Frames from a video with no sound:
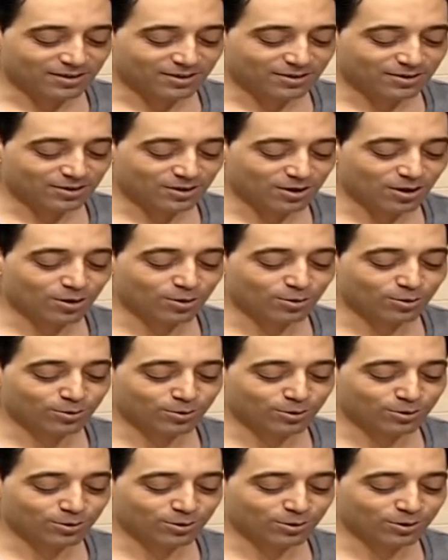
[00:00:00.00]

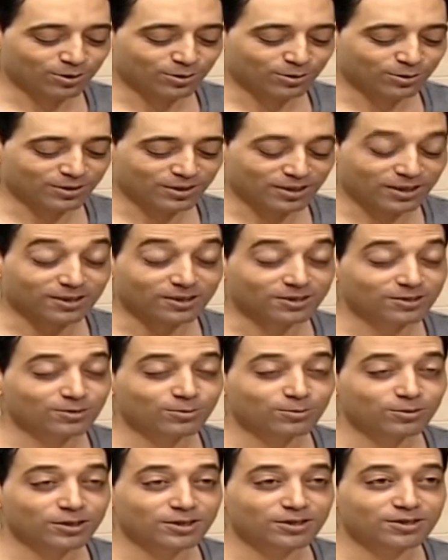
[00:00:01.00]
So, could you tell us
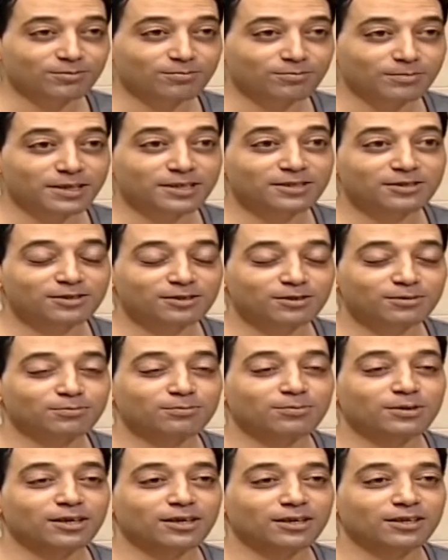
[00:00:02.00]
what is meant
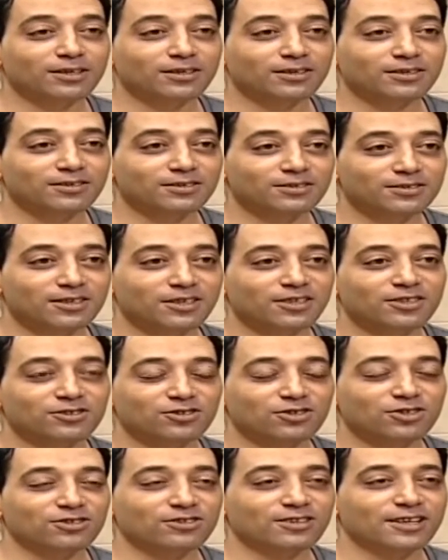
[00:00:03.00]
by
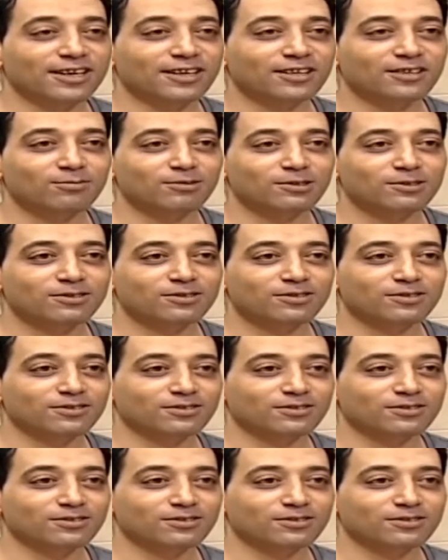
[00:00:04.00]
endangered animals?